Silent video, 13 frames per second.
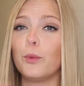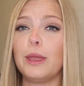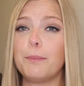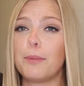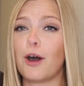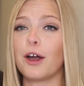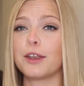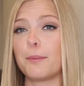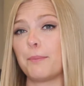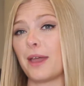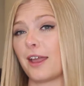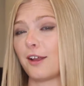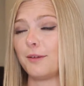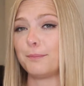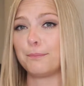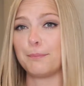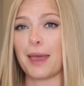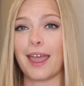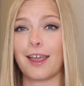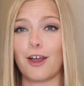We bought a
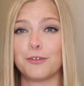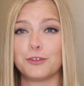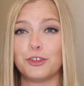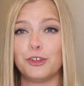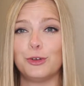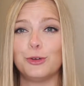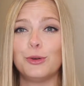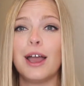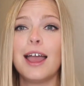backpack of two